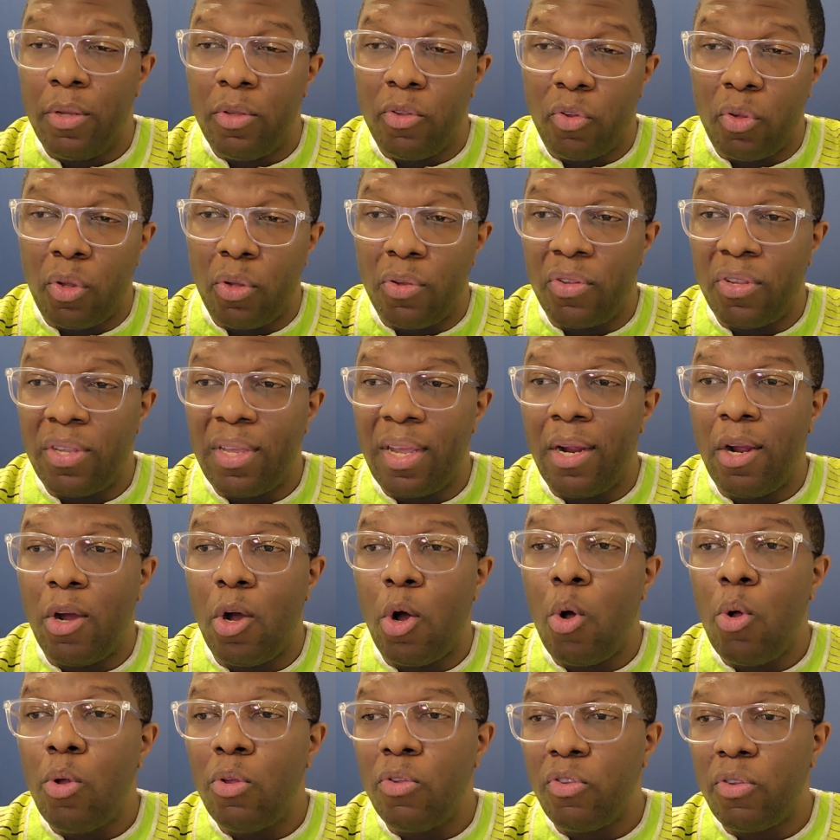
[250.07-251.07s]
Solskjaer
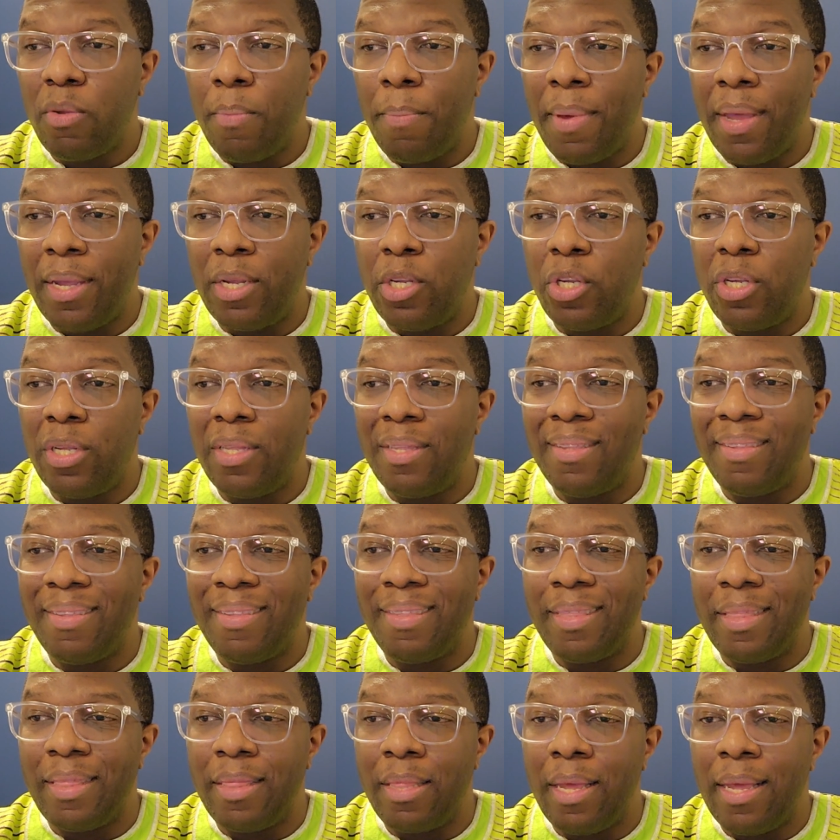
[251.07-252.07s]
also
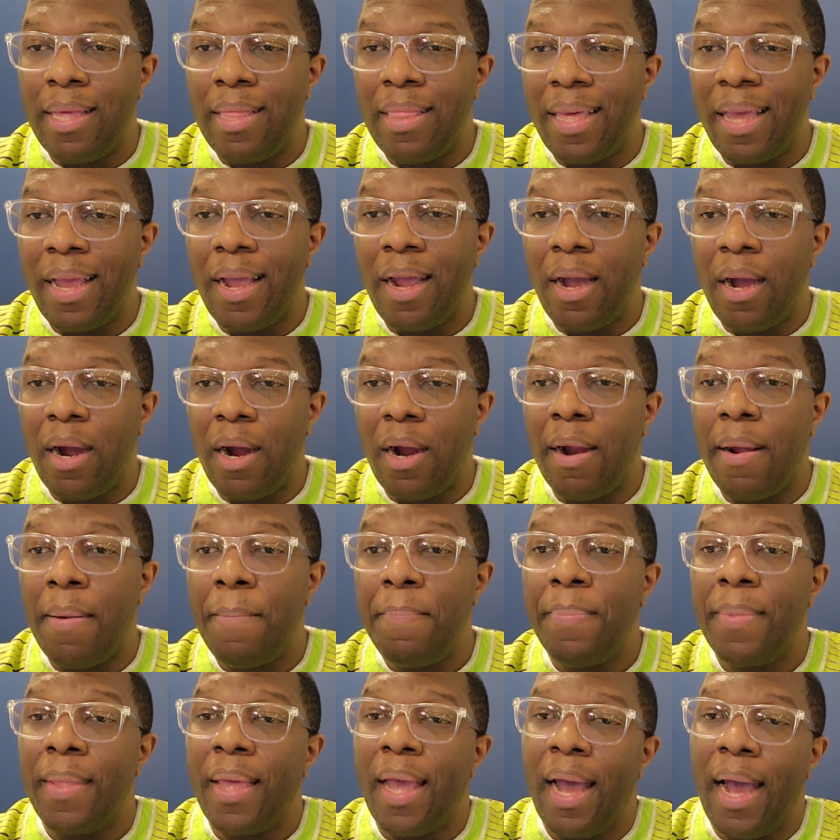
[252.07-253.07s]
mentions there are
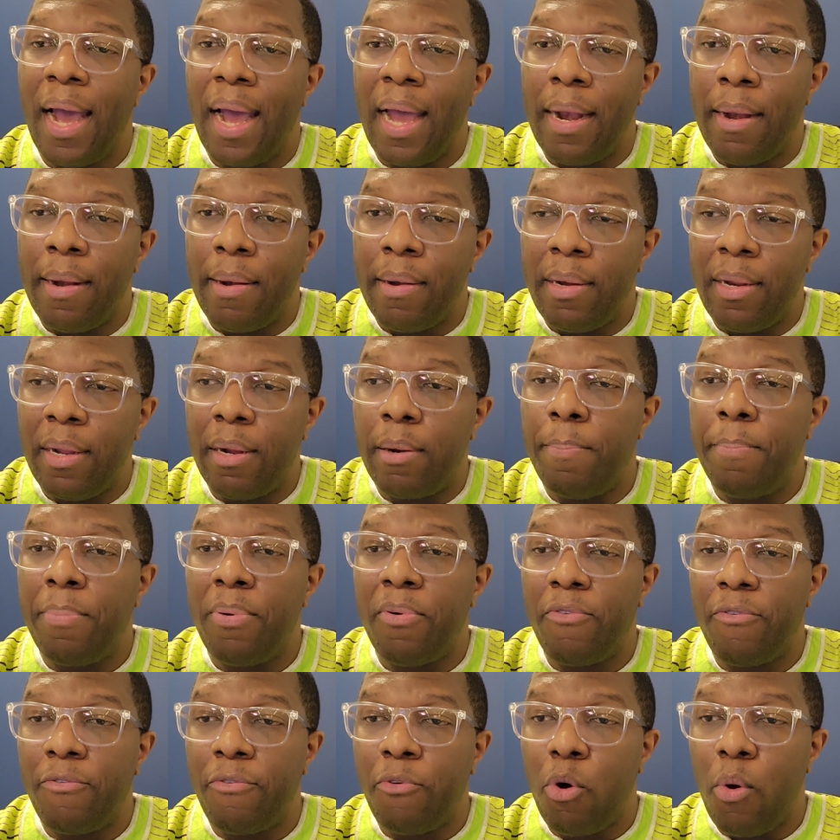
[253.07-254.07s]

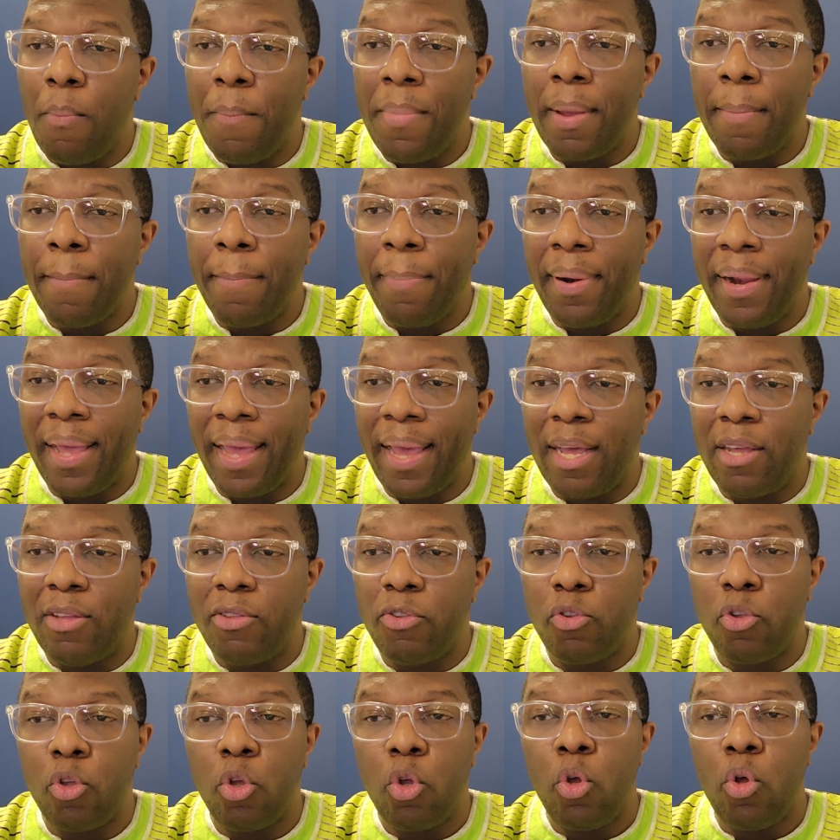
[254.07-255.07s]
underperforming
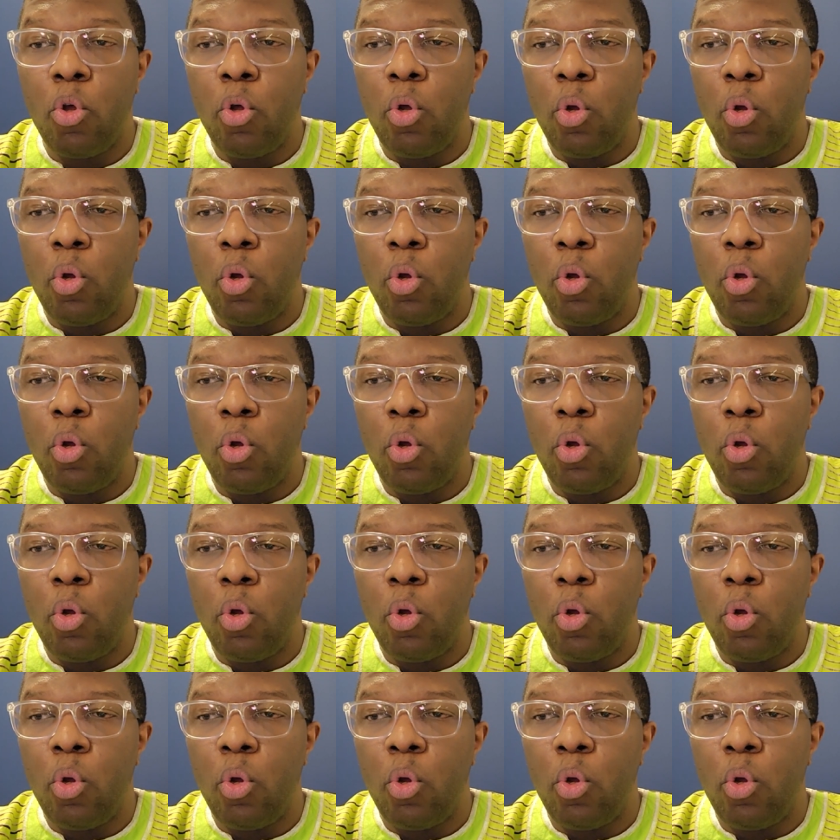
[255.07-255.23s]
players